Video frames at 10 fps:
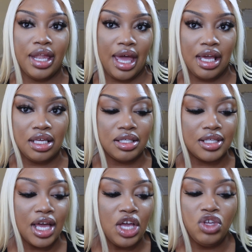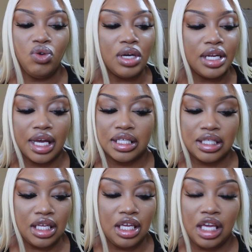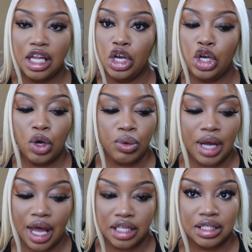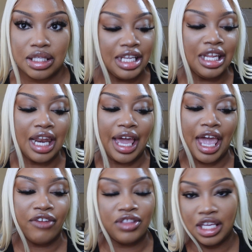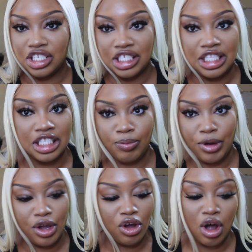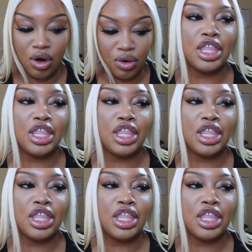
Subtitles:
lace, you cannot see no knots. It looked like everything just disappeared, gone.